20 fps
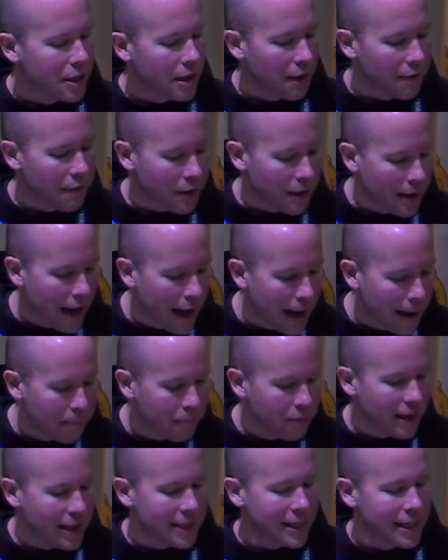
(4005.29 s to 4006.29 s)
of the
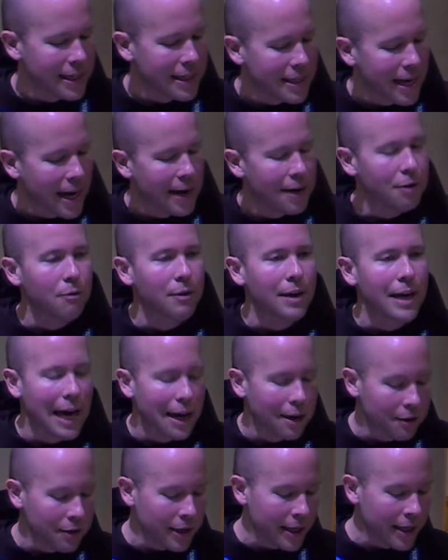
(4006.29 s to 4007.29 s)
complex and dire
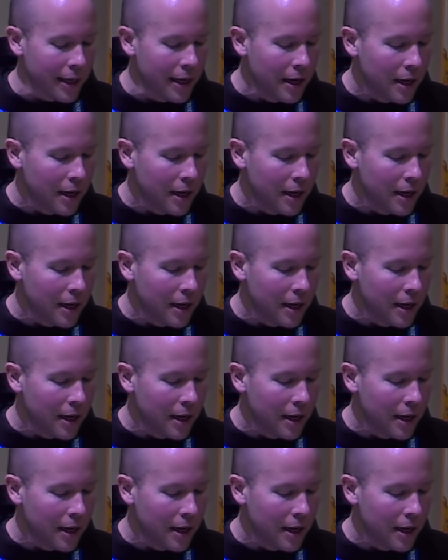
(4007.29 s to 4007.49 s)
reality